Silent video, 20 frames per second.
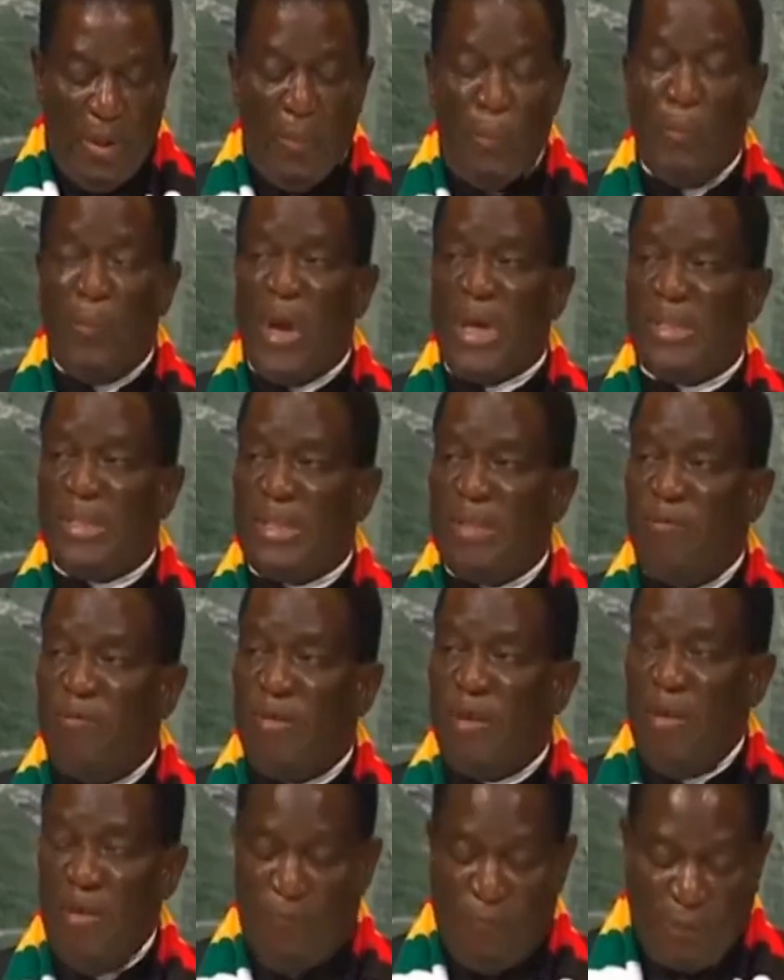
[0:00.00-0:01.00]

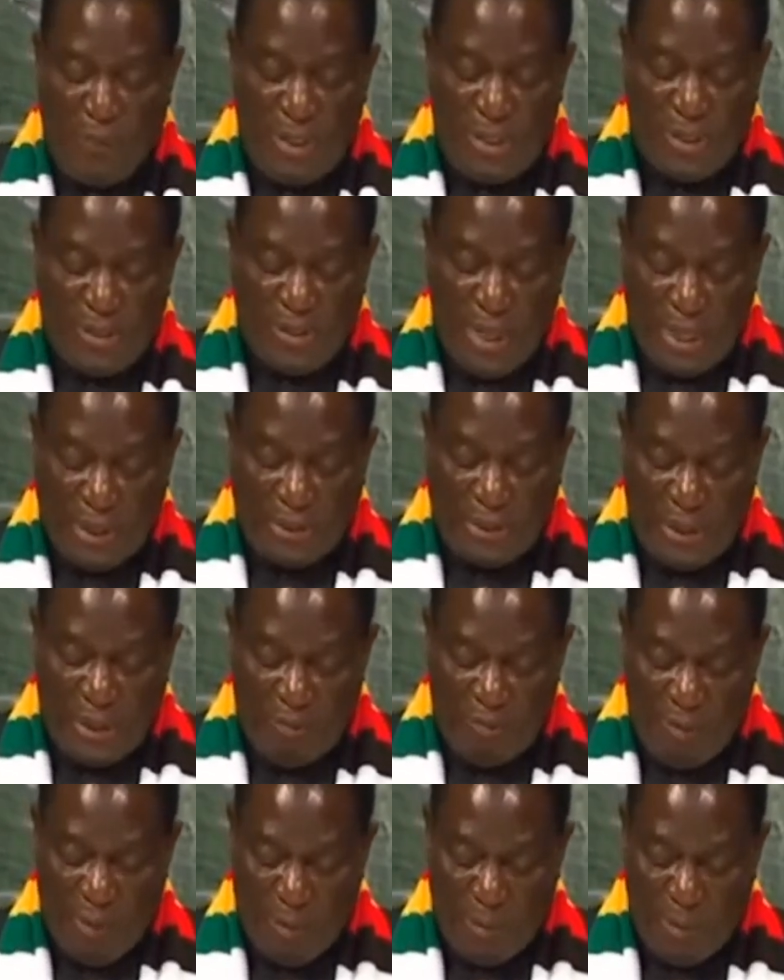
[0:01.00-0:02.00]
Massive infrastructure
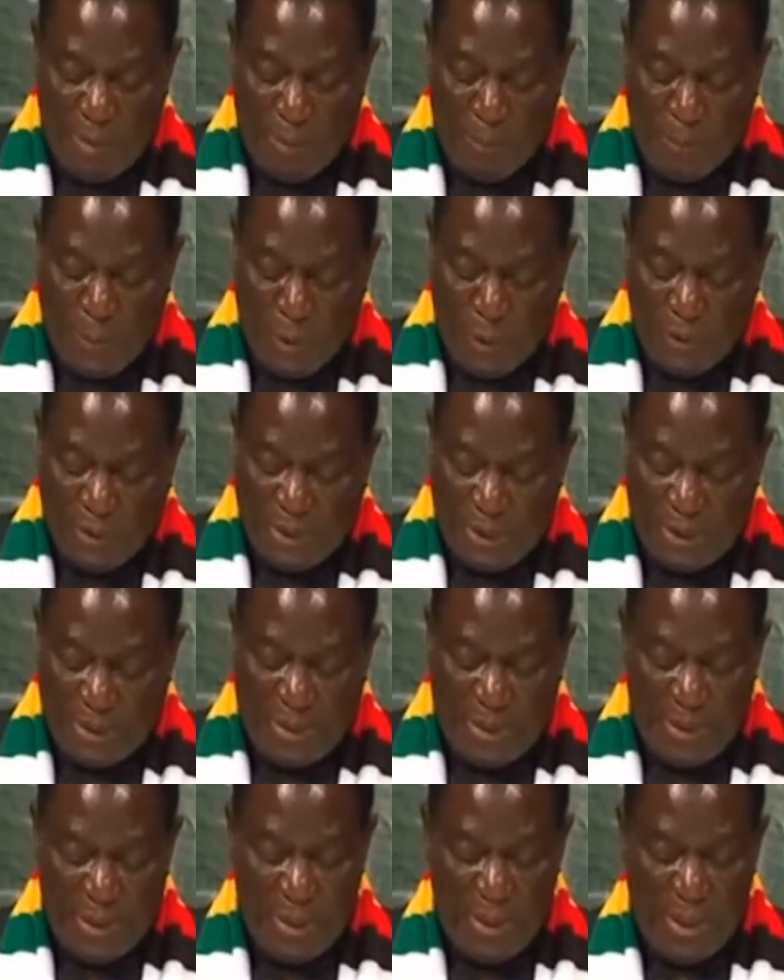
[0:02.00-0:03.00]
development
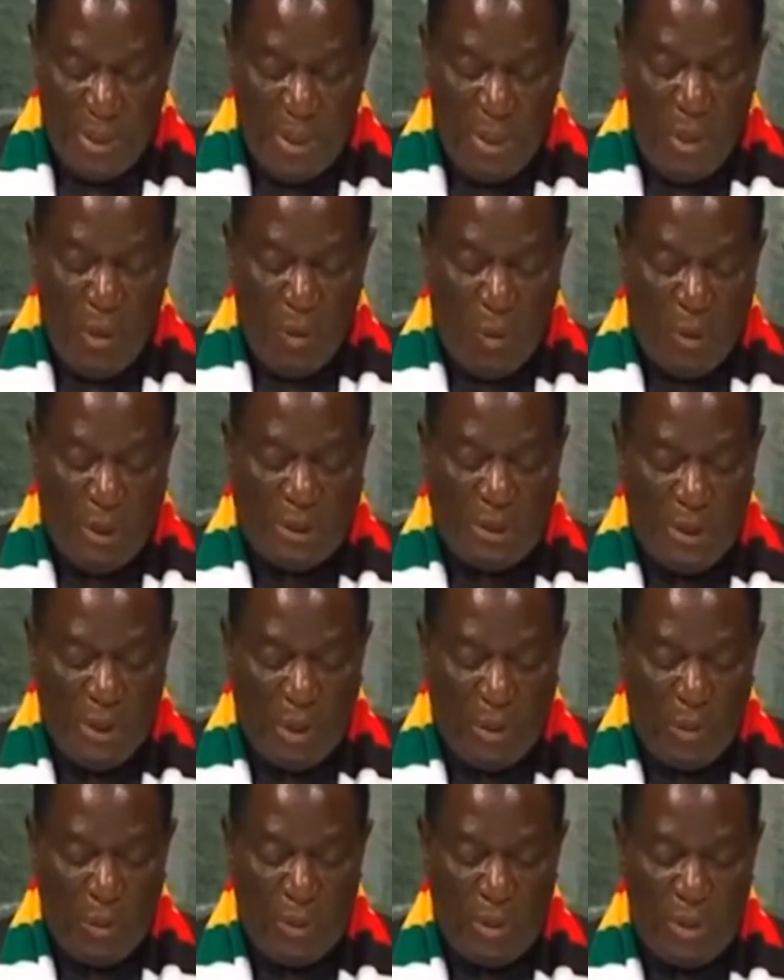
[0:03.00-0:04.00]
projects, which
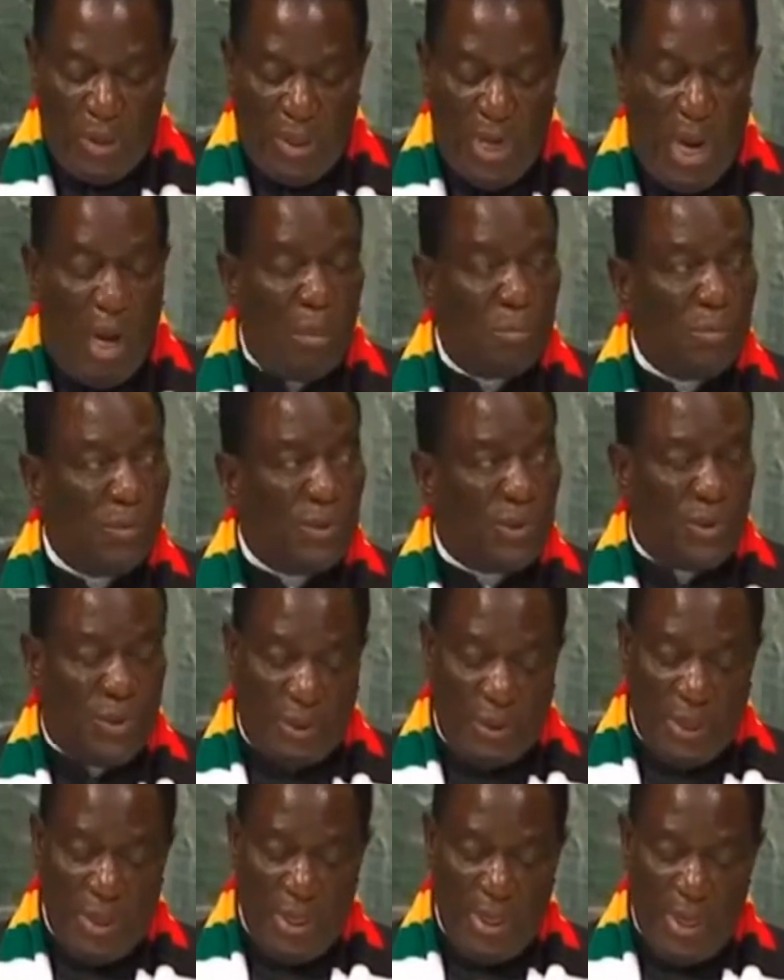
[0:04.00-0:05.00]
include the
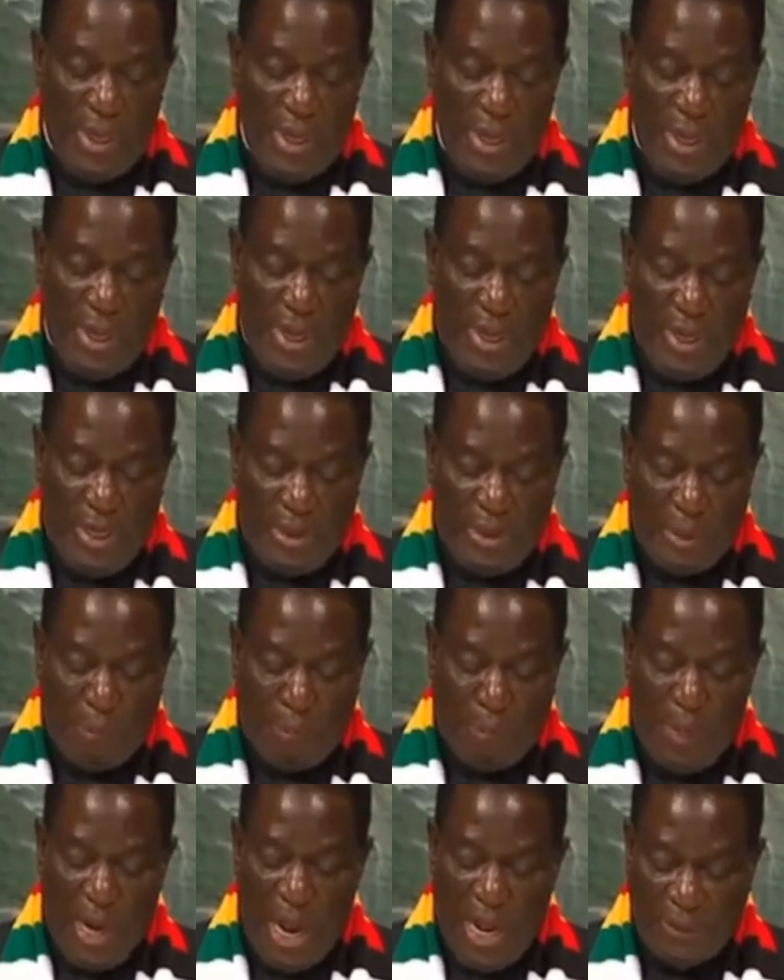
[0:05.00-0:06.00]
dams, energy
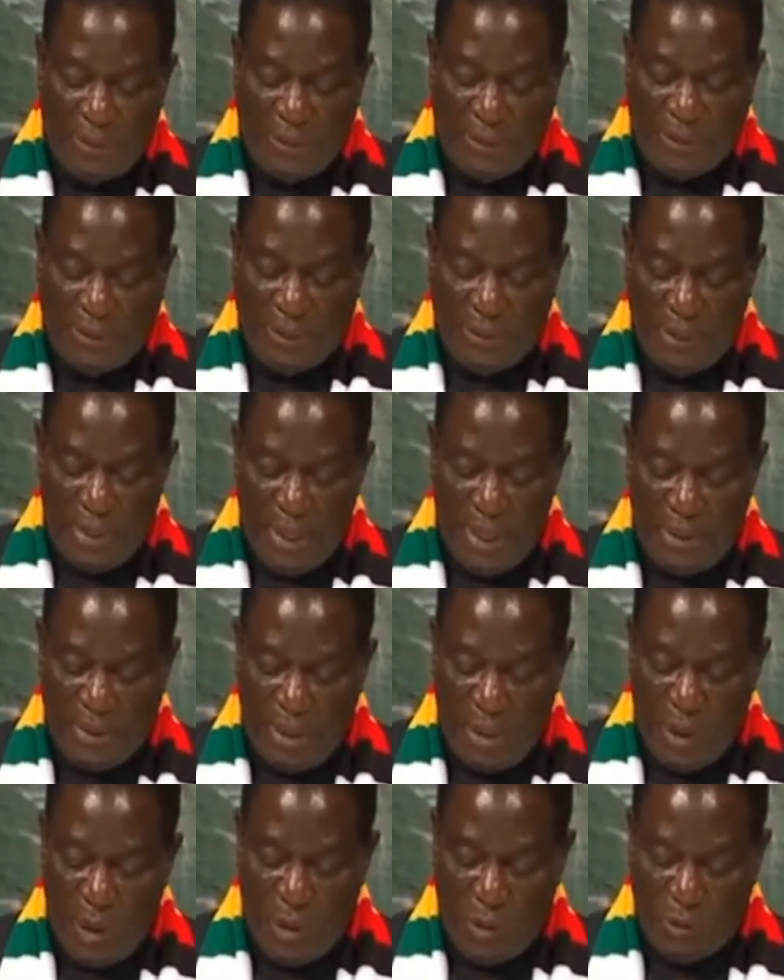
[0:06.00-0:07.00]
plants, and
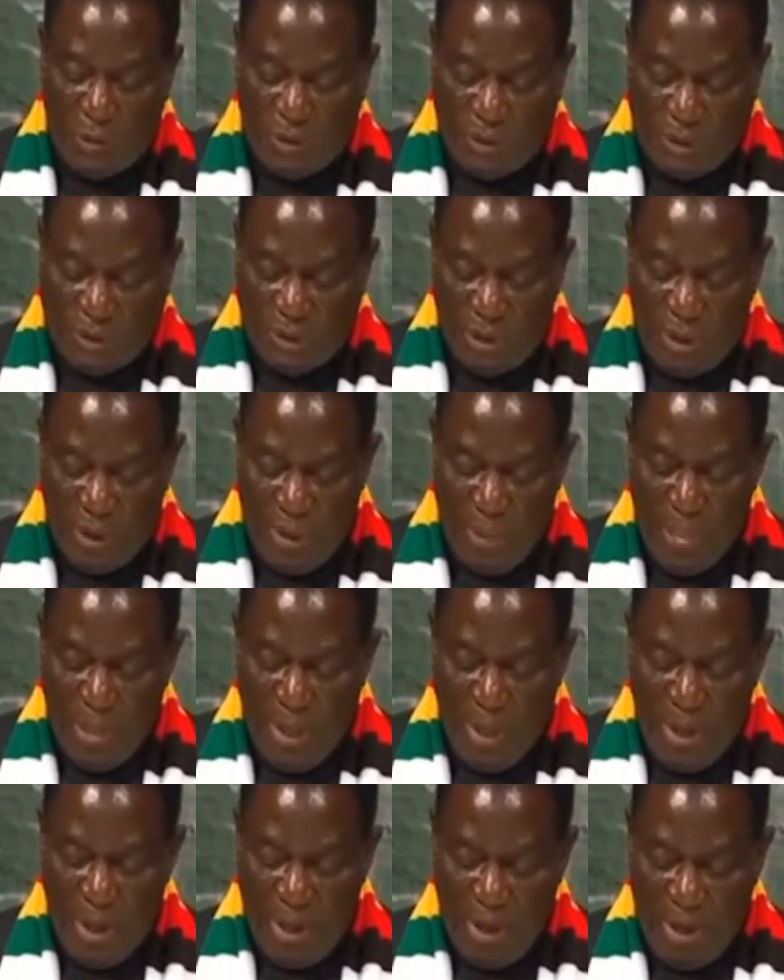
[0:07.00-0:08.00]
the roads,
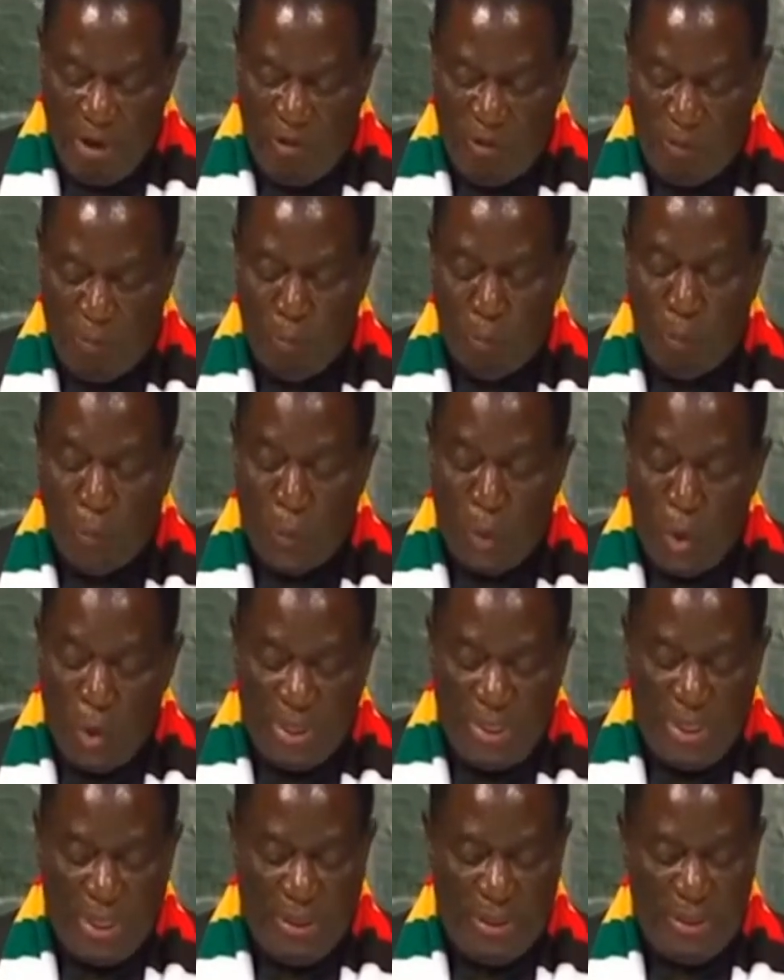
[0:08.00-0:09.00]
have
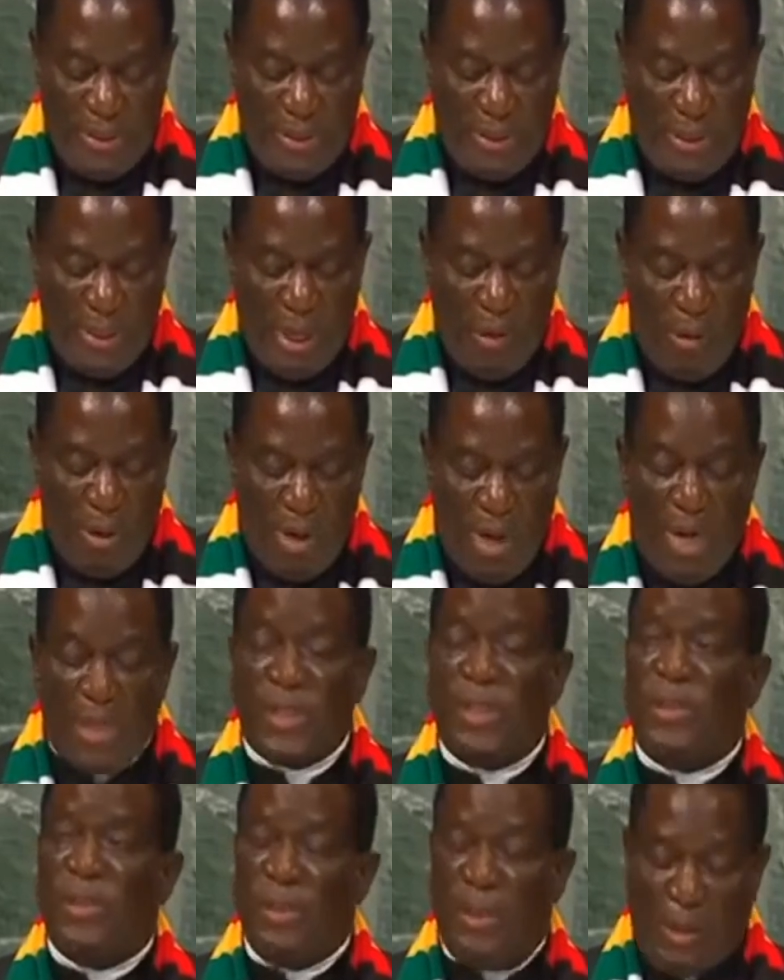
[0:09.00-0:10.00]
broadened our
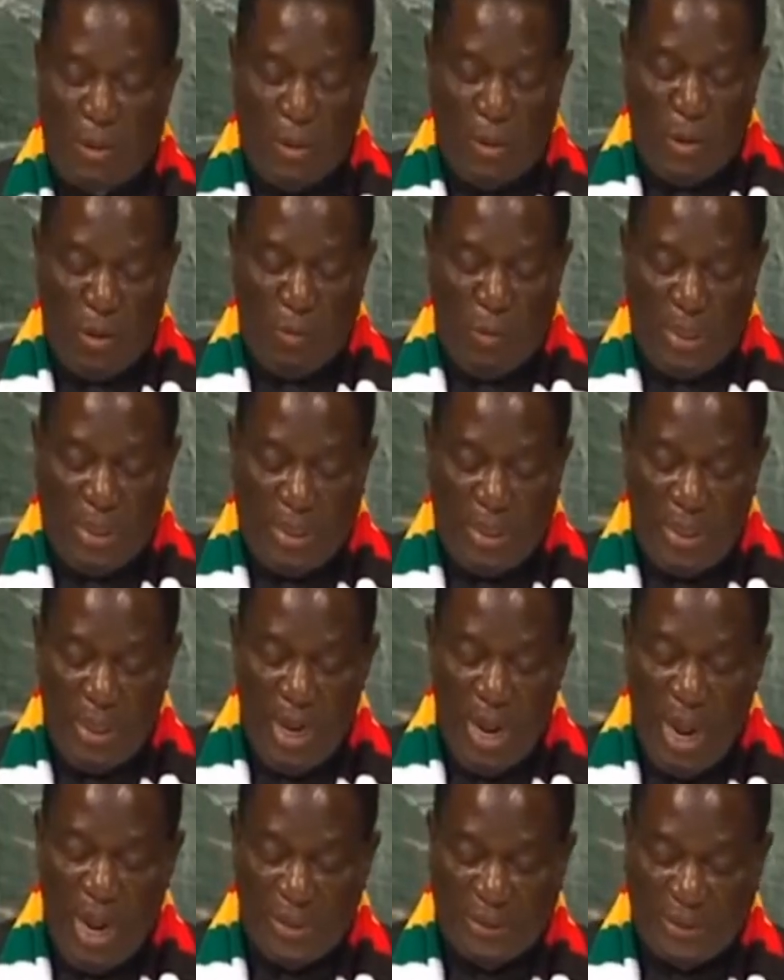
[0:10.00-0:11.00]
national economic
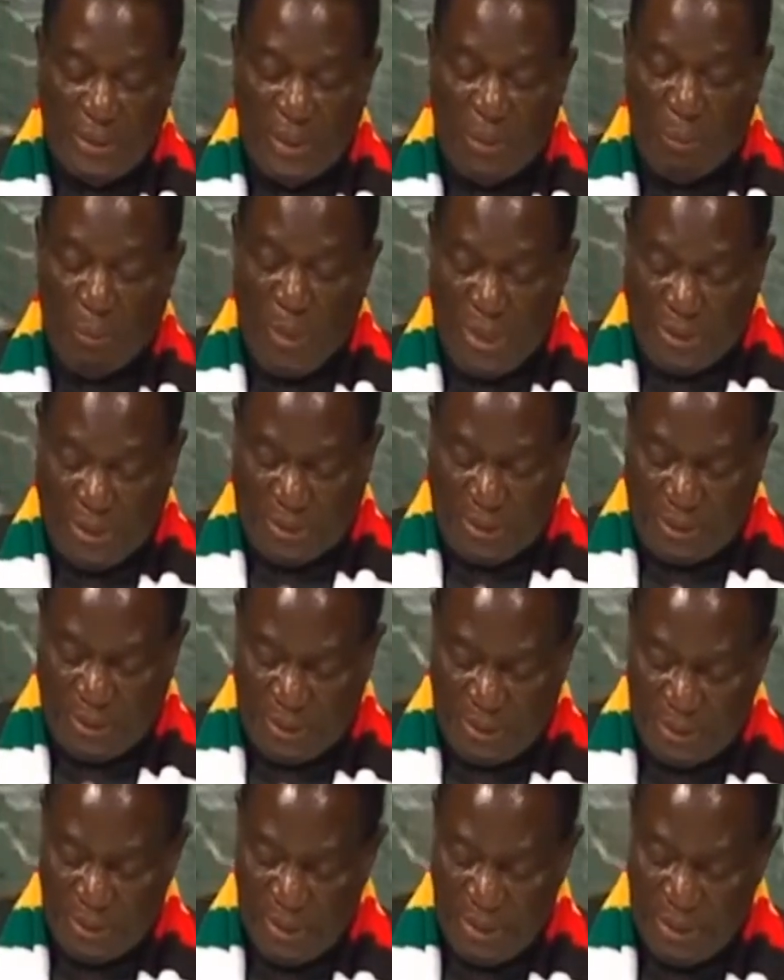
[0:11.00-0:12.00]
asset
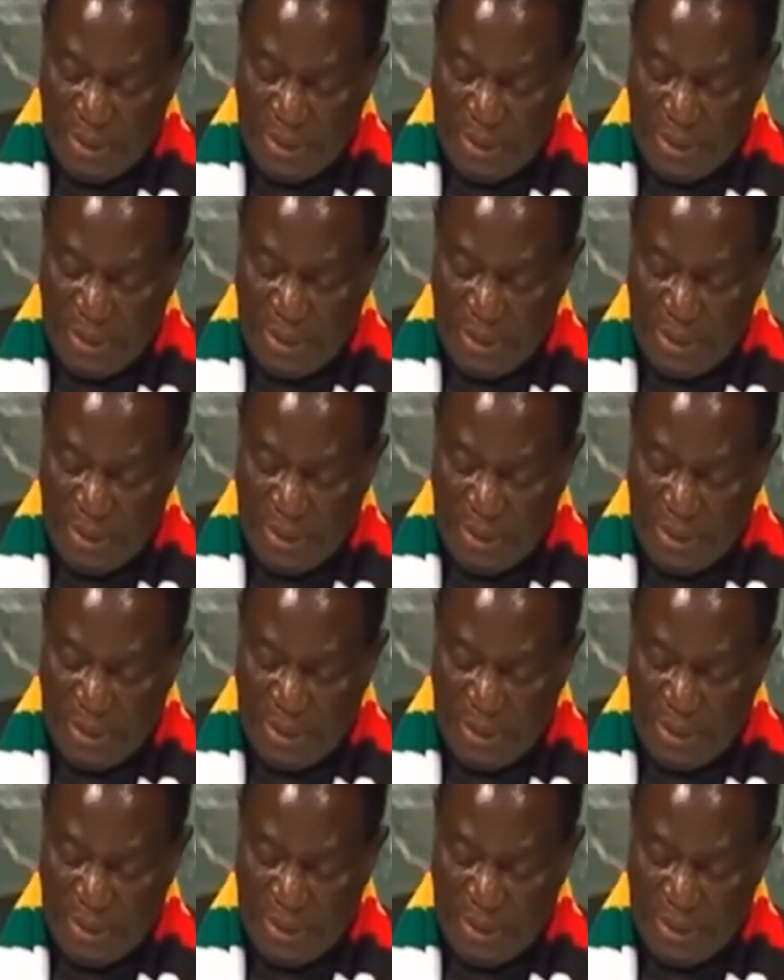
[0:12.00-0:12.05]
base,